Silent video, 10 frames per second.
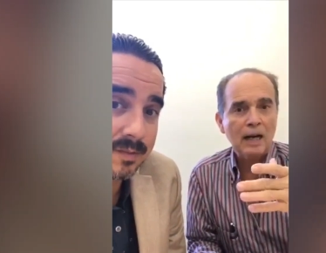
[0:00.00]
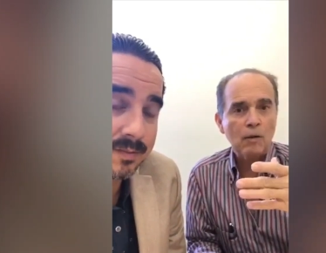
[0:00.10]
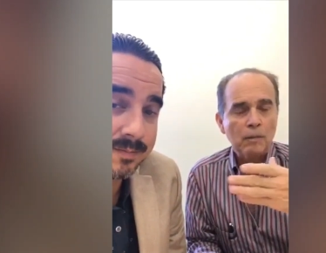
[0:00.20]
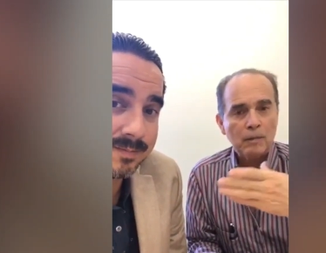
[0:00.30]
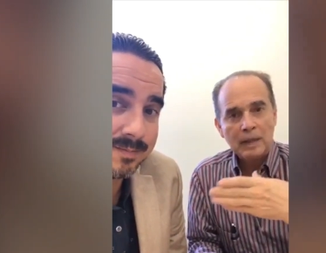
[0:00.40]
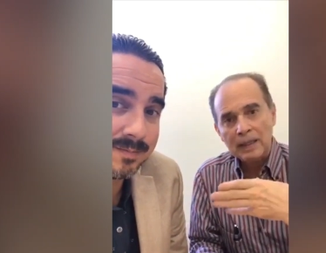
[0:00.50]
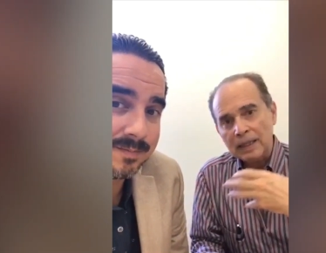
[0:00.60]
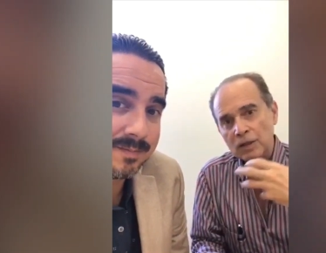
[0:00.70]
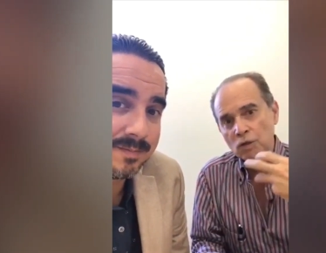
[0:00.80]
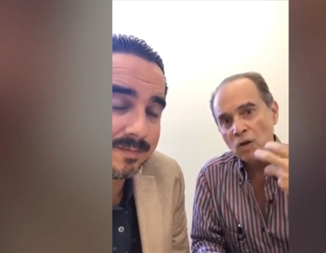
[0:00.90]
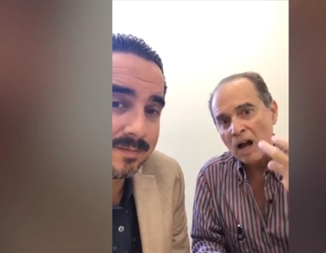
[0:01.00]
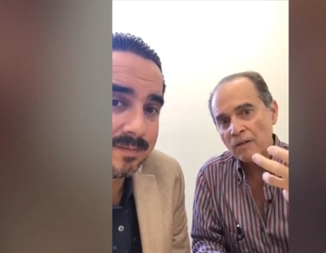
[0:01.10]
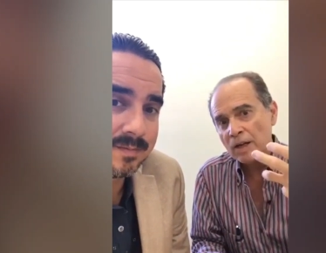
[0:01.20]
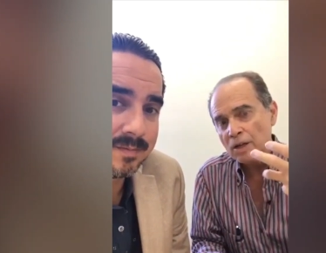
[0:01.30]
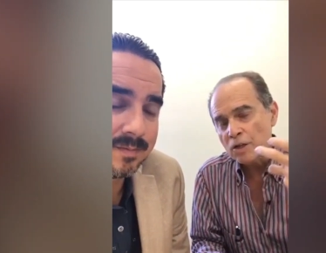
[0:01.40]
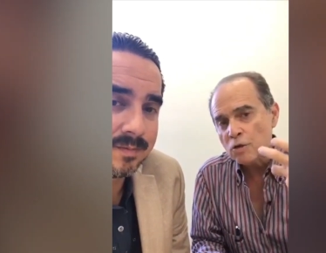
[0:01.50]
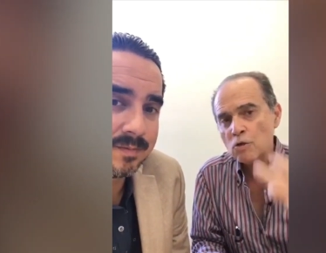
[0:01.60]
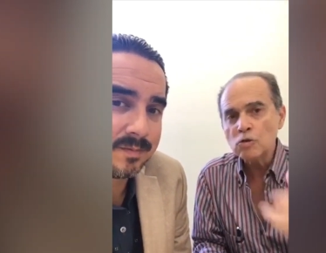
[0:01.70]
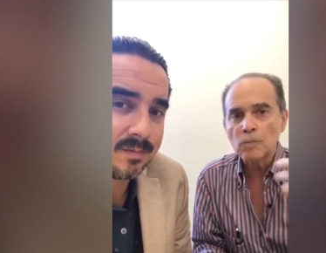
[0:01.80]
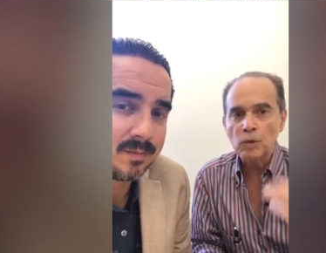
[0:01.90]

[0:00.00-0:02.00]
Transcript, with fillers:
Speaker 1: now uh, you have a huge